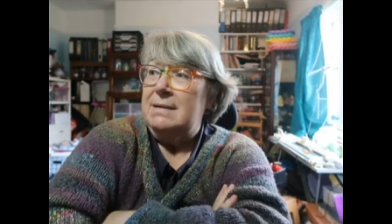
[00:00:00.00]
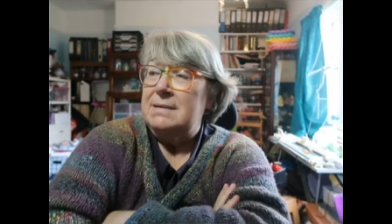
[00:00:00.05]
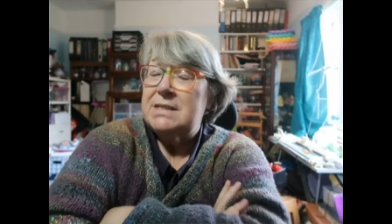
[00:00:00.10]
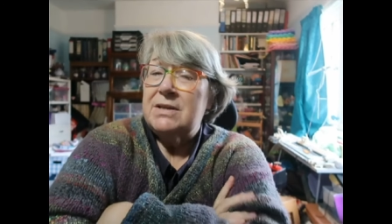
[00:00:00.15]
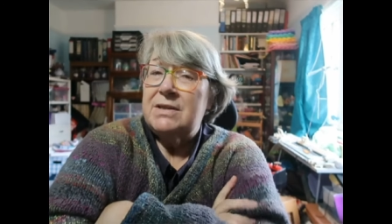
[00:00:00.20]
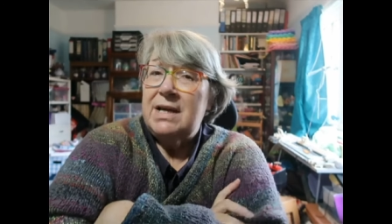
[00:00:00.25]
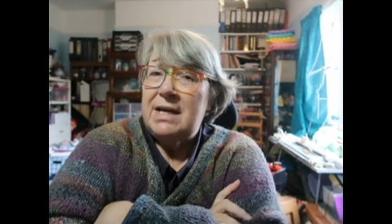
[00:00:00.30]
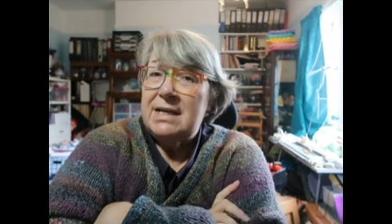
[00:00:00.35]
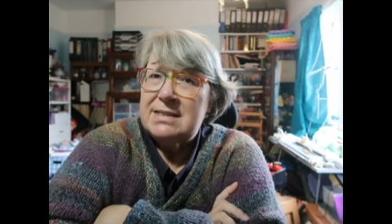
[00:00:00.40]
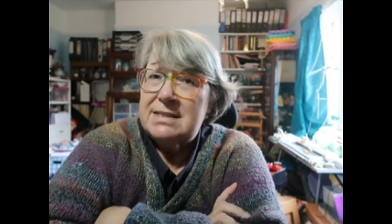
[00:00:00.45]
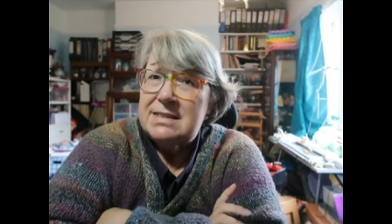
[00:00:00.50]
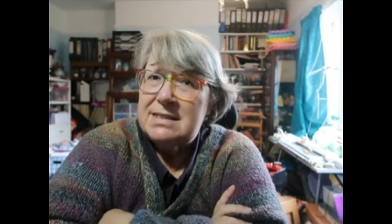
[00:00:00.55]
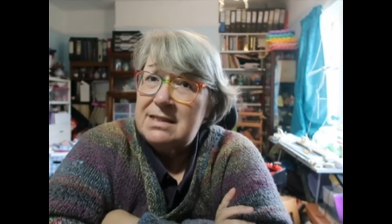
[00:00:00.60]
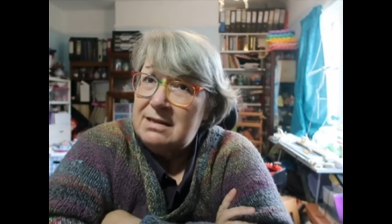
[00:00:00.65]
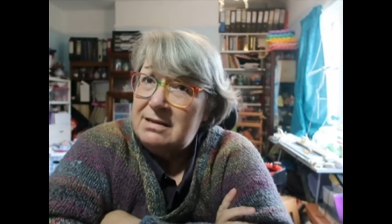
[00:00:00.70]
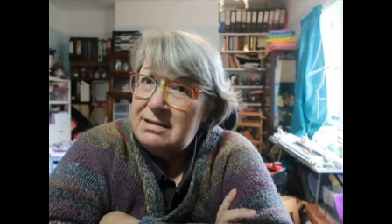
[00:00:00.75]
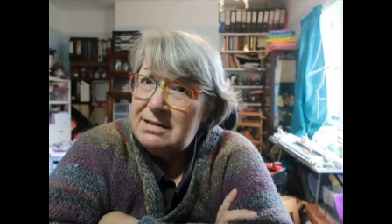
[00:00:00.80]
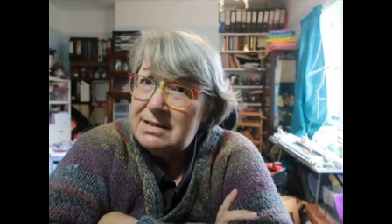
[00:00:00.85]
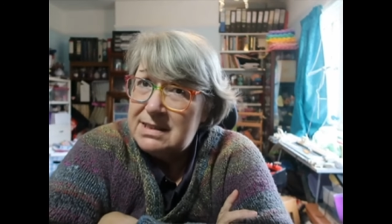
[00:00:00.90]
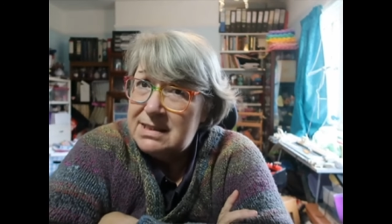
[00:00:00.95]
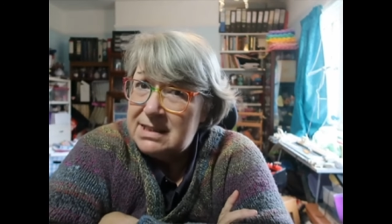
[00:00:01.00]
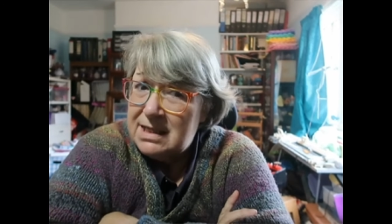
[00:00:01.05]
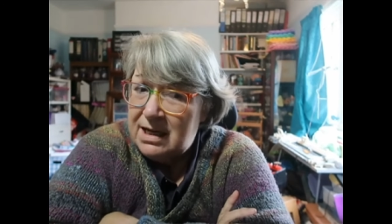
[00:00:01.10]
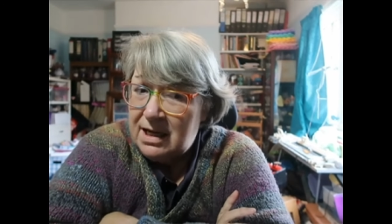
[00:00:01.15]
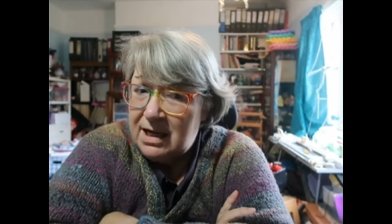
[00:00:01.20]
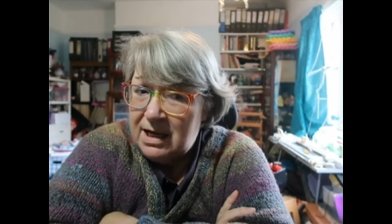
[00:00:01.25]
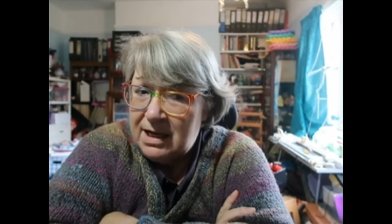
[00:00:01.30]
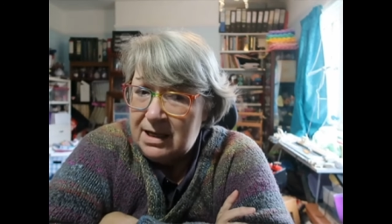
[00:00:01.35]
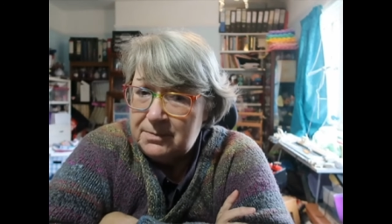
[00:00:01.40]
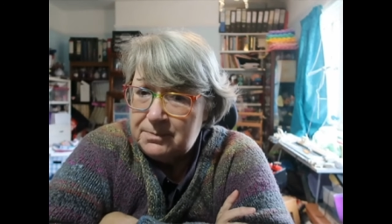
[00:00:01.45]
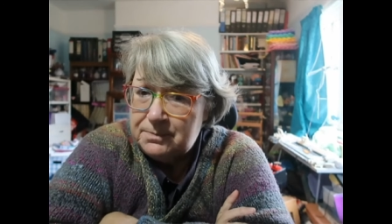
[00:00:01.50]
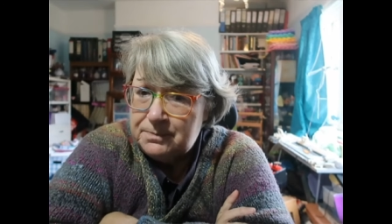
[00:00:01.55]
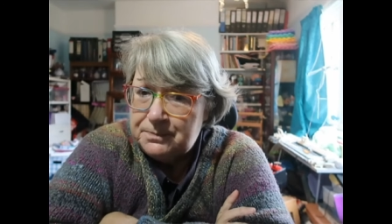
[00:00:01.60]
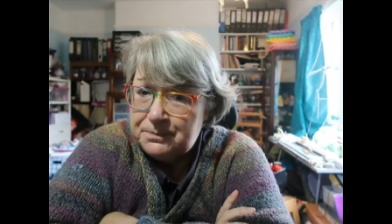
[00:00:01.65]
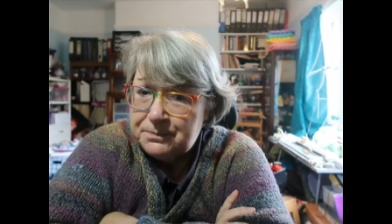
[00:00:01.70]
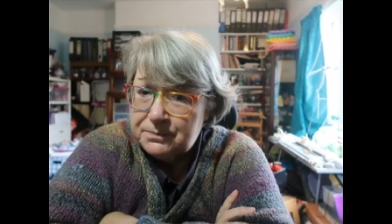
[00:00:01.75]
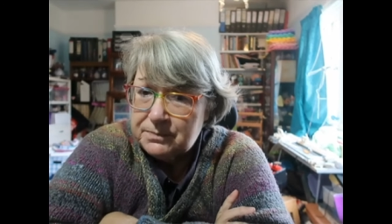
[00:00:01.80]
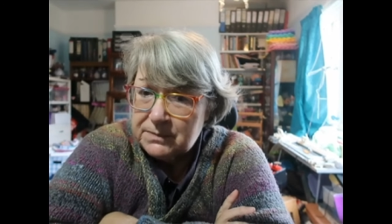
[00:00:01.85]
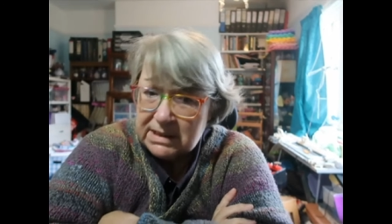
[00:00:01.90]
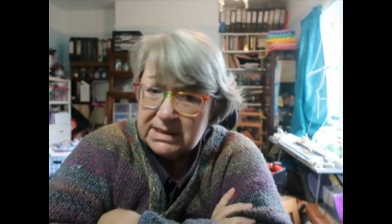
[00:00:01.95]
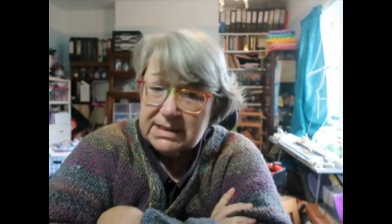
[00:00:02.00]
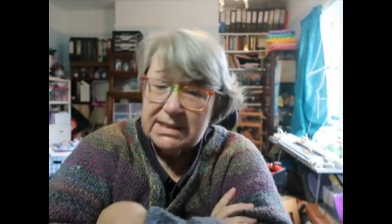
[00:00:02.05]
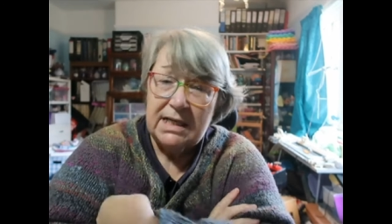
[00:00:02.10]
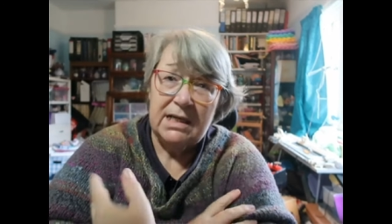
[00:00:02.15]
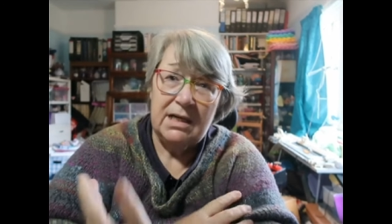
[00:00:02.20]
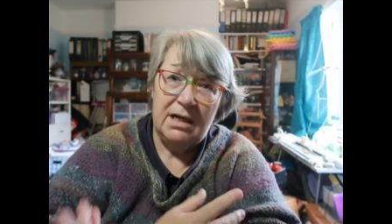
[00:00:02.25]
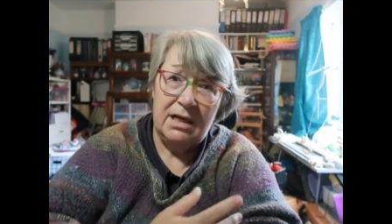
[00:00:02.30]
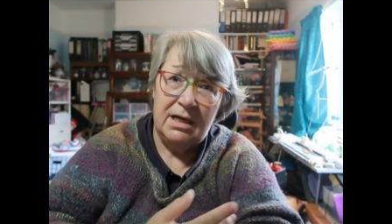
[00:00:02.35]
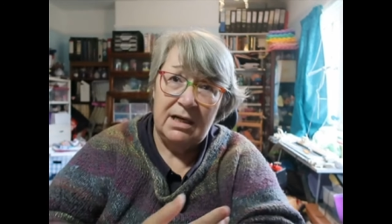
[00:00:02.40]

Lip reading: So that starts, like I say,